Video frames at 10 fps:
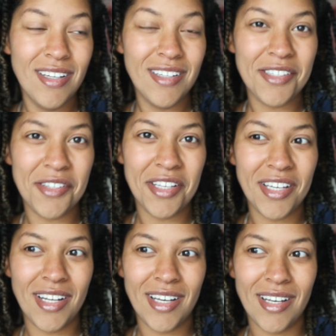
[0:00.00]
So
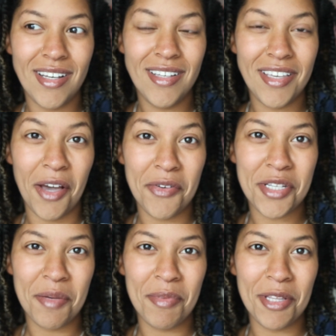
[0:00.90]
then, yeah, I
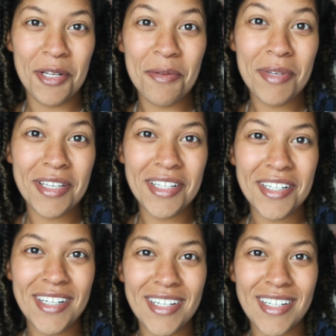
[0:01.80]
was up a little bit
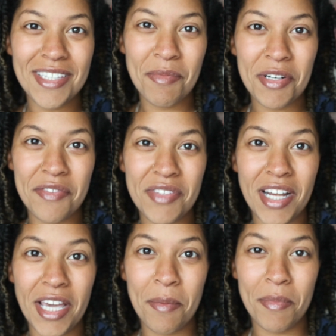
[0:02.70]
longer in the middle of the
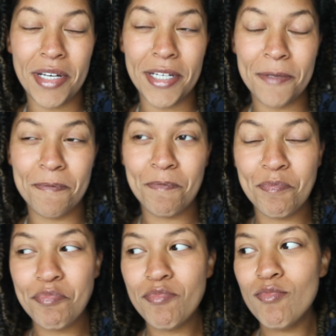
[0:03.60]
night, but
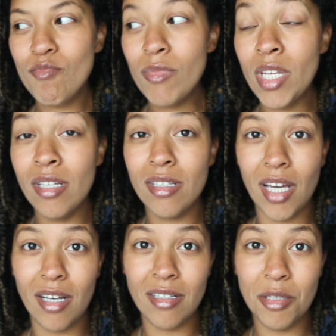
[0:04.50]

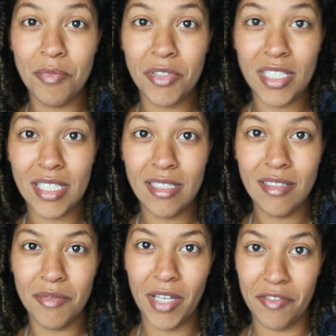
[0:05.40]
yeah, hopefully
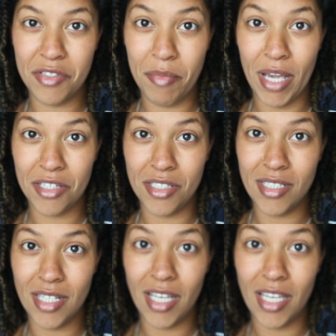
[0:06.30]
we have some action
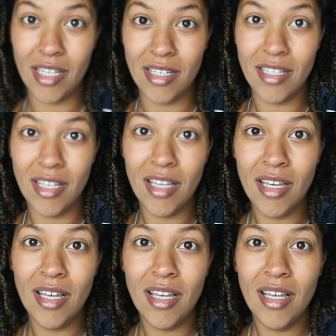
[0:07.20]
today.
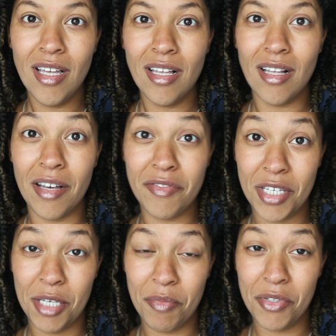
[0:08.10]
I'll have to
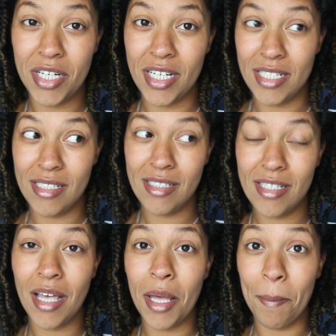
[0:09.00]
keep you
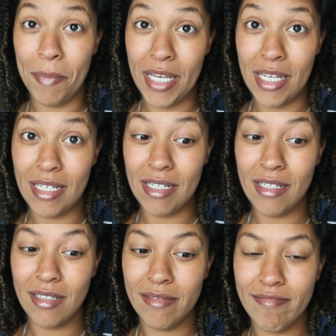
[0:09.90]
guys updated.